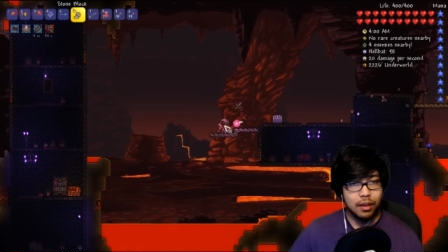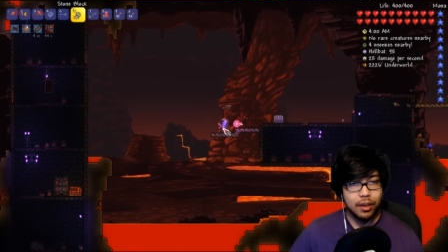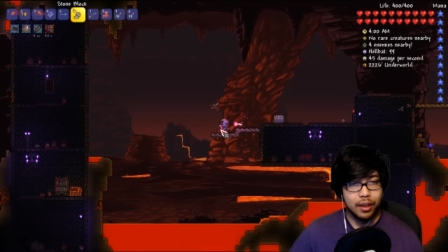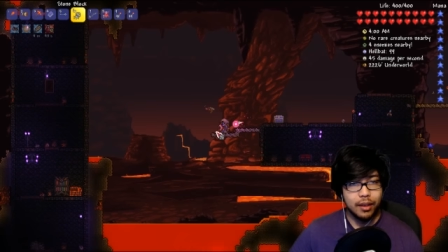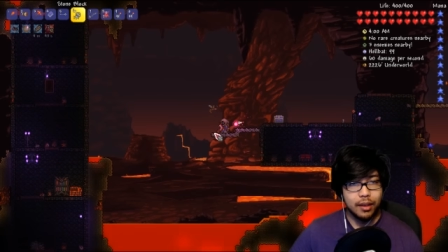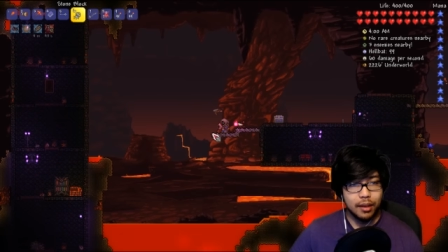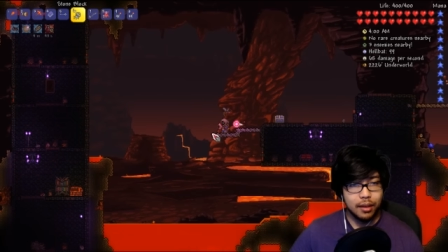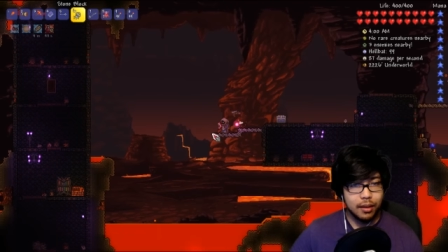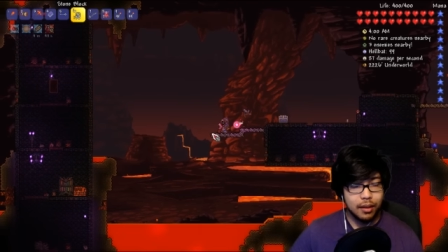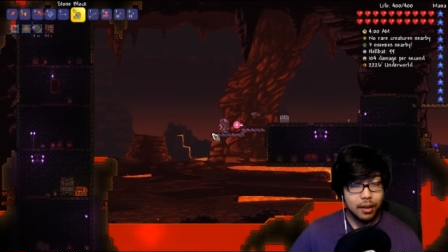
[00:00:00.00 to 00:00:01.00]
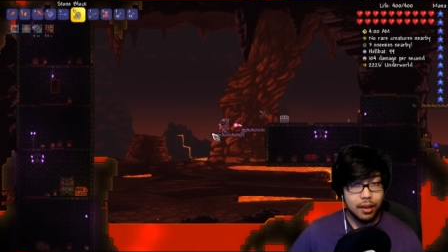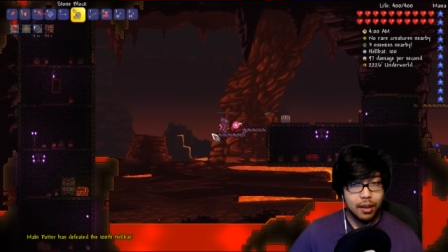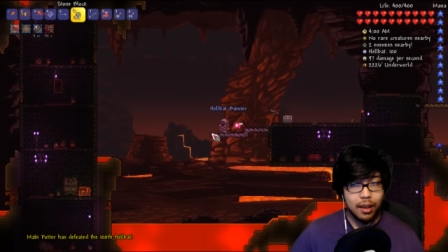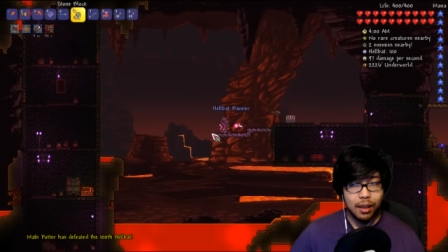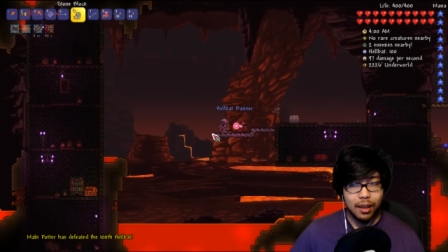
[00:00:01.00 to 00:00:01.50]
jeez.
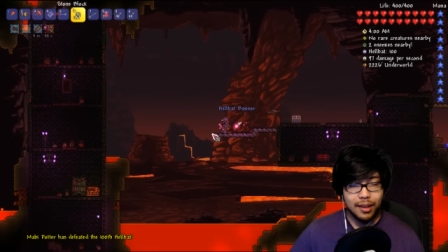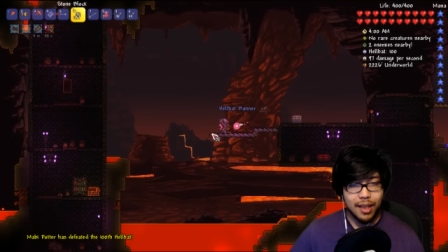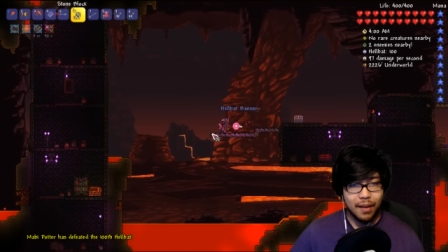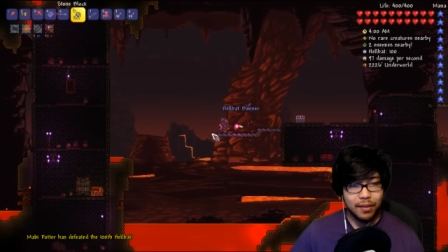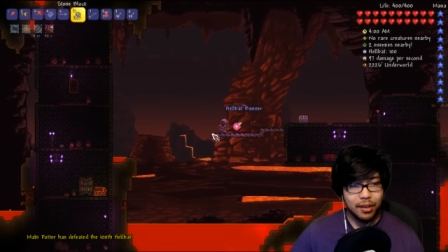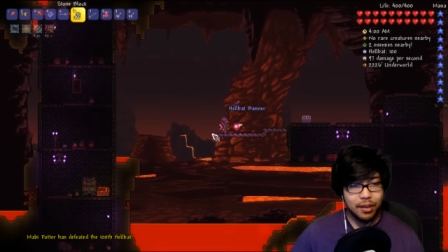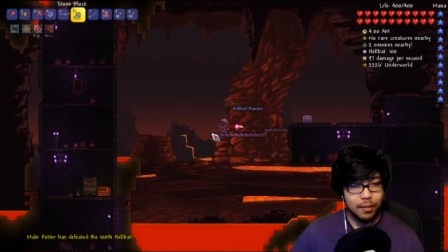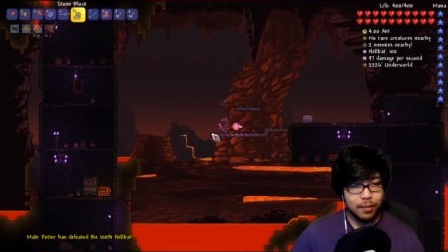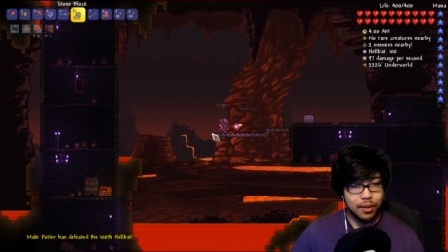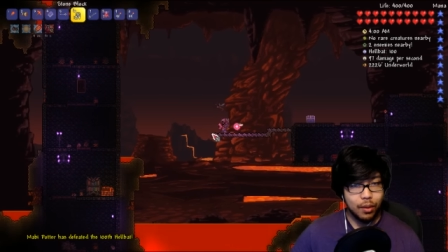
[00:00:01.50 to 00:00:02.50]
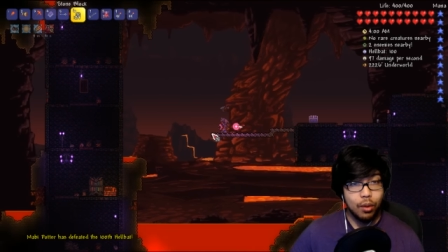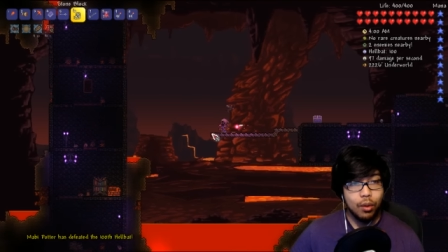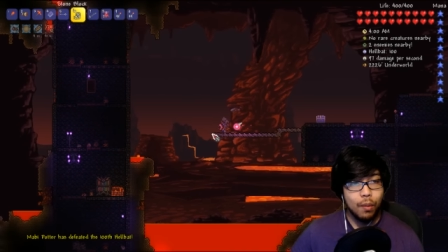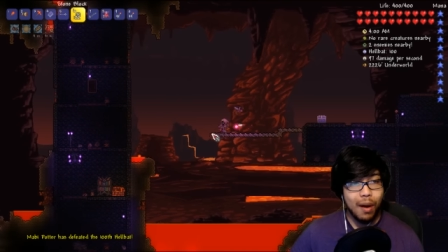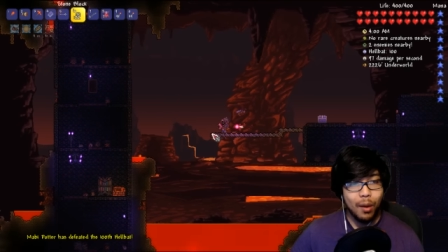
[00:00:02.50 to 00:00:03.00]
At least I have some. So
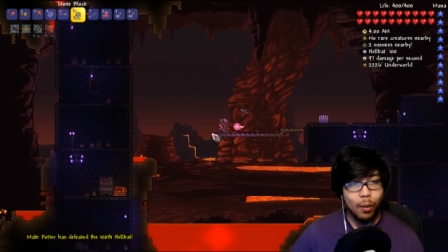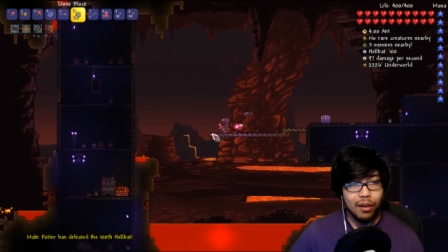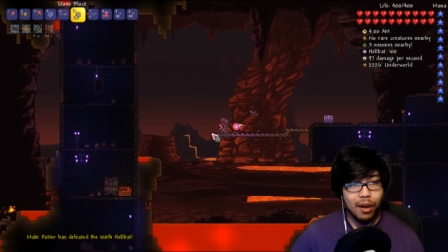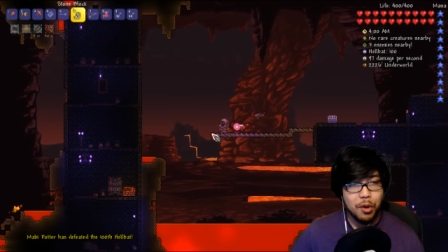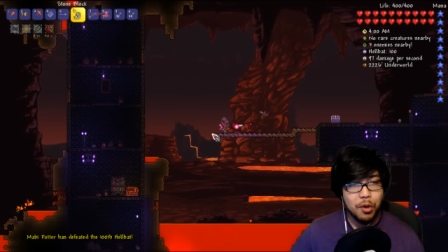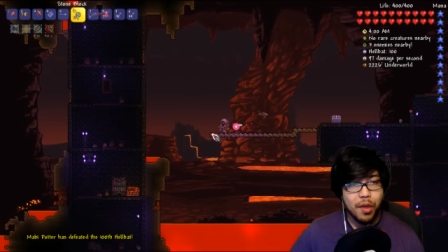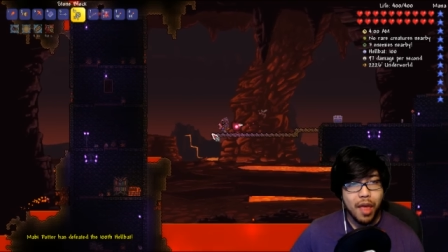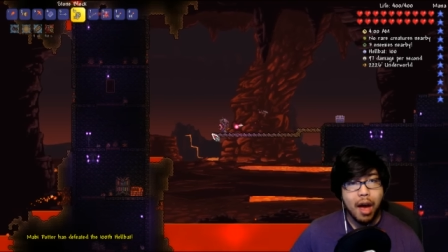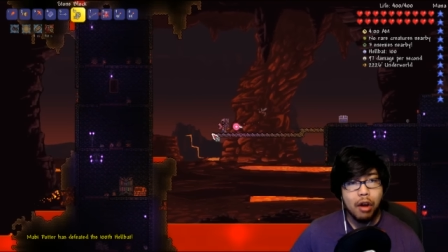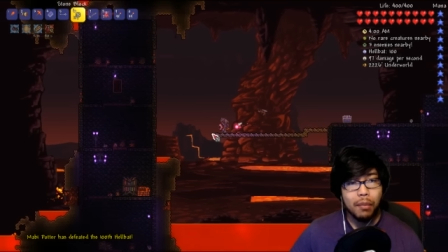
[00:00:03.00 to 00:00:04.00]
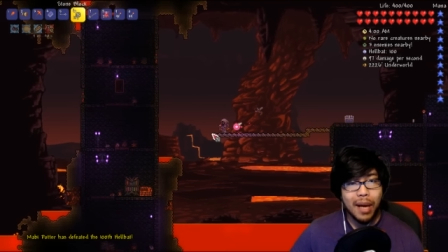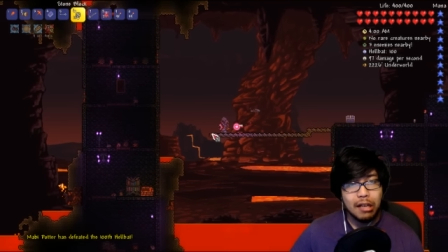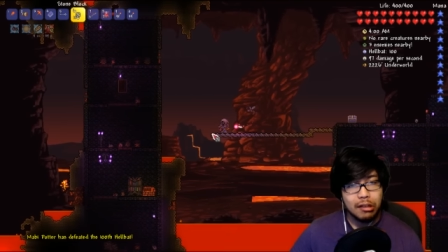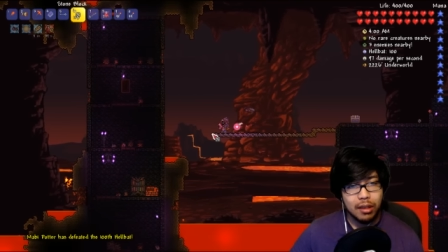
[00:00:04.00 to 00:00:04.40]
oh, my 100th hellbat.